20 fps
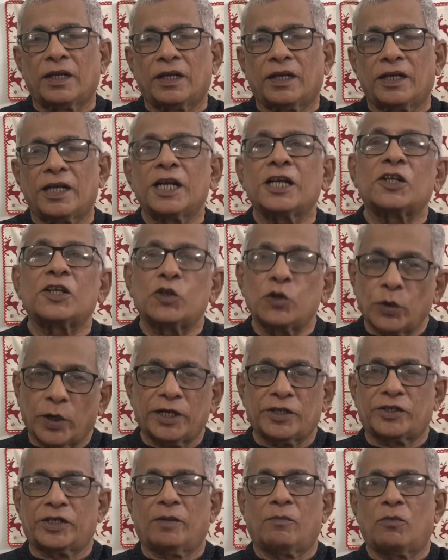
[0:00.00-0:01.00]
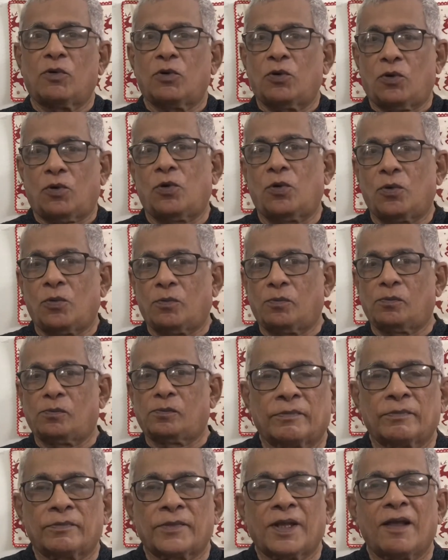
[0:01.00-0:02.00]
Let's look at some more.
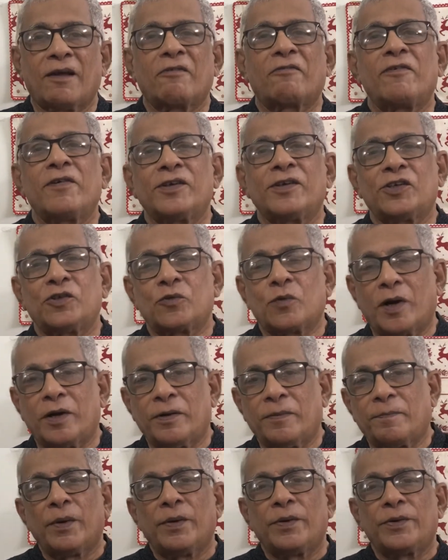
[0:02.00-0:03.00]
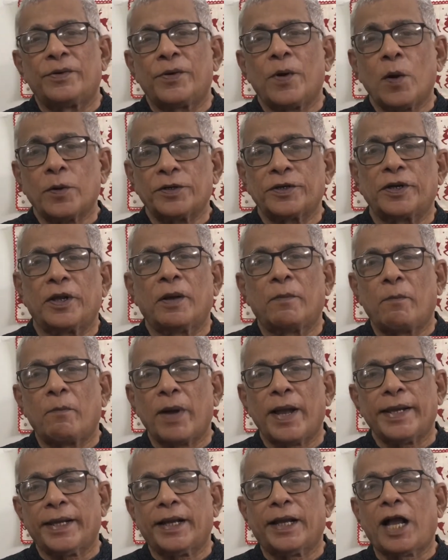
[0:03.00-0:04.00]
First one, not
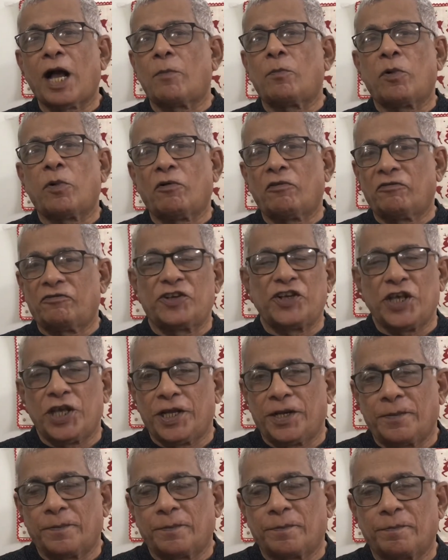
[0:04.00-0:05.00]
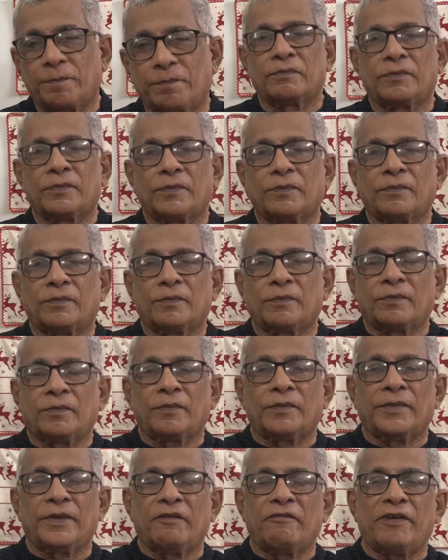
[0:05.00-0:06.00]
my cup of tea.
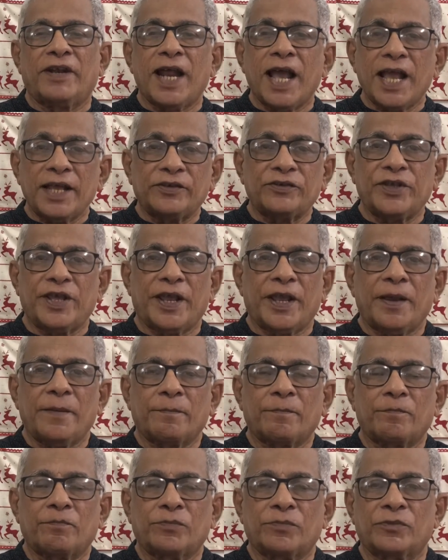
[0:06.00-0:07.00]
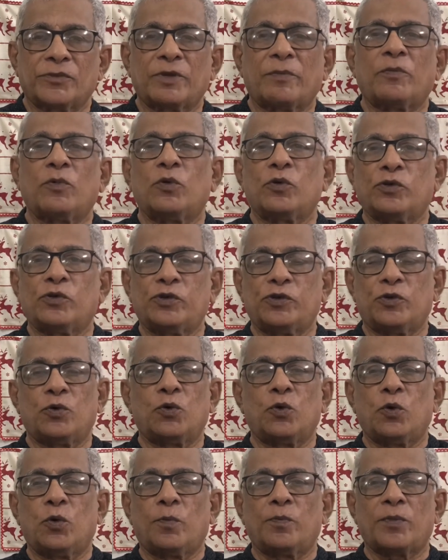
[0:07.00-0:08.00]
When I say, suppose
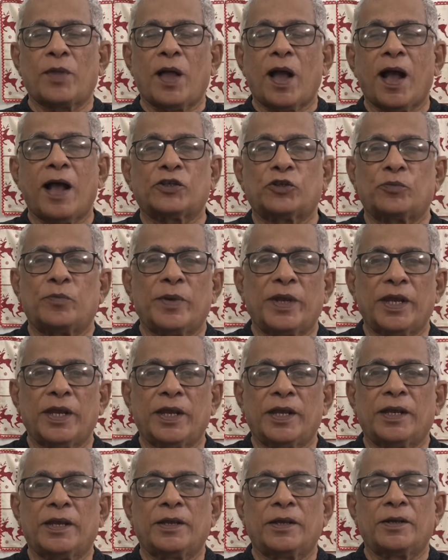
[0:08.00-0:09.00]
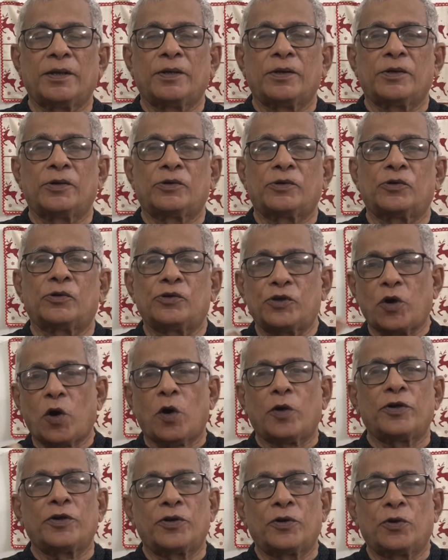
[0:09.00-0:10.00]
you ask me to
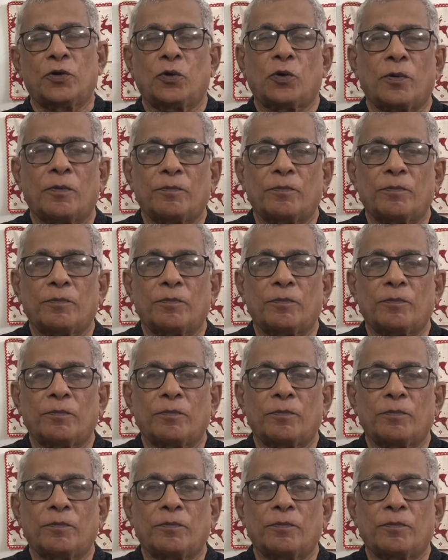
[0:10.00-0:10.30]
join you